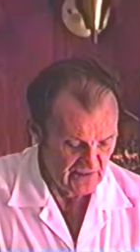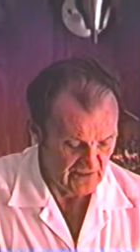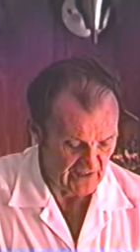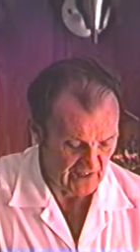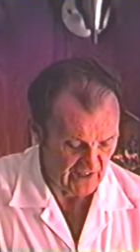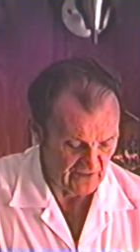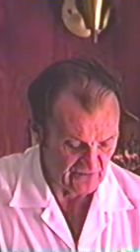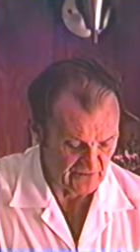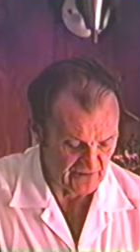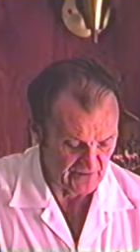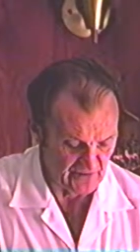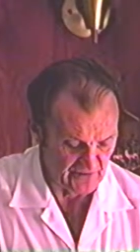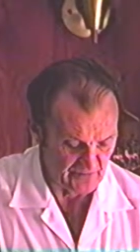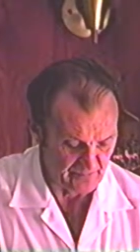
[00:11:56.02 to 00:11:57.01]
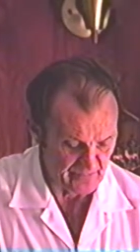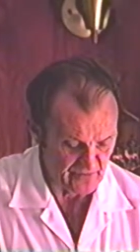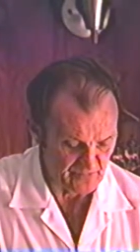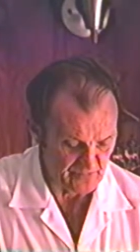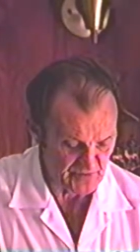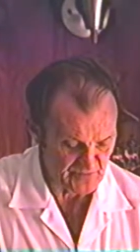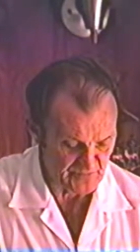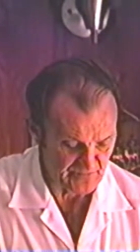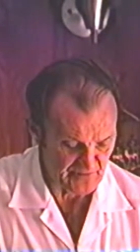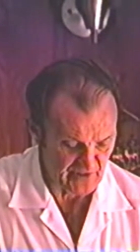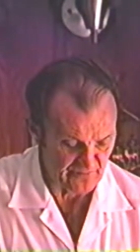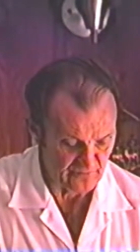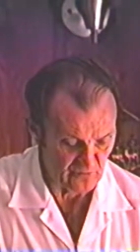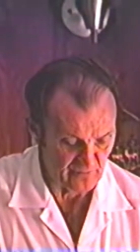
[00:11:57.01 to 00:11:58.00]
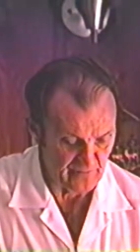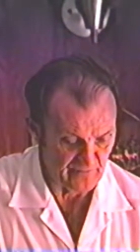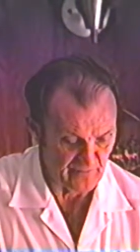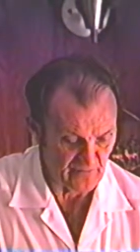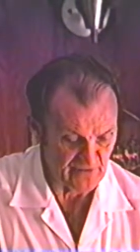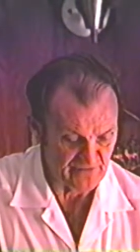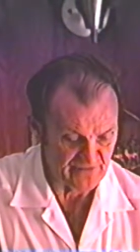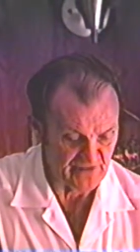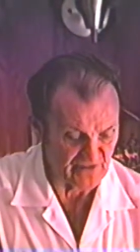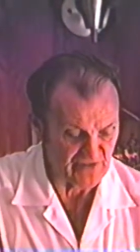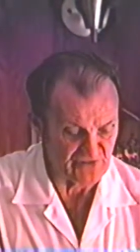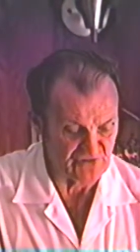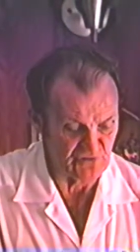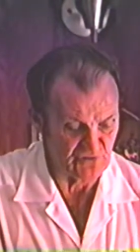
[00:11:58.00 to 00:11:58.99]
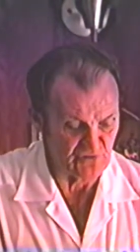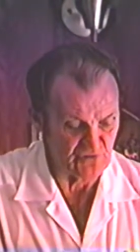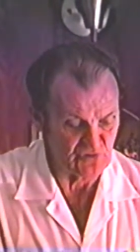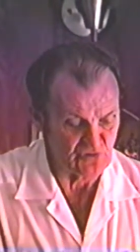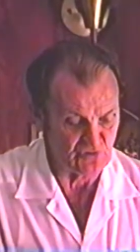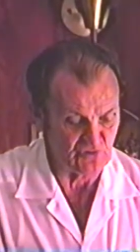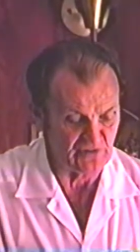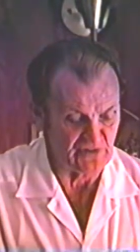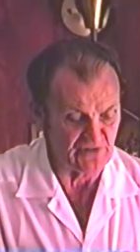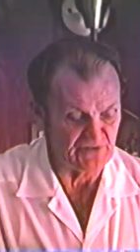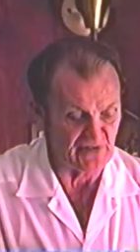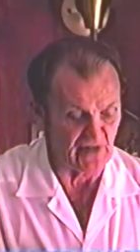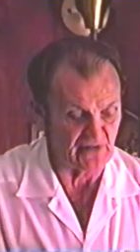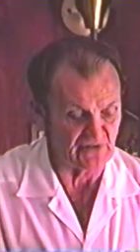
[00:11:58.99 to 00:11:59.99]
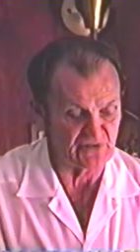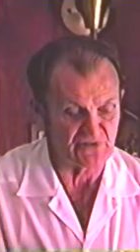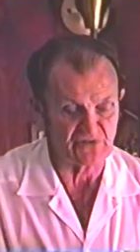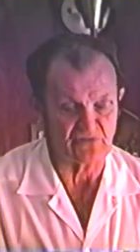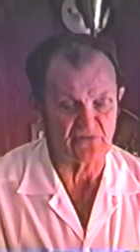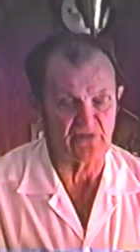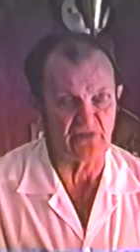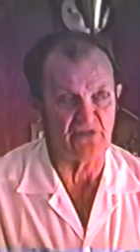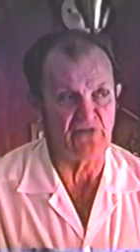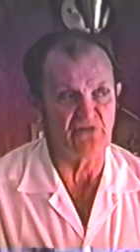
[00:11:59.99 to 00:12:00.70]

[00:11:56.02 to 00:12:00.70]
And uh, the parent must therefore be very diligent to ensure that he does, that he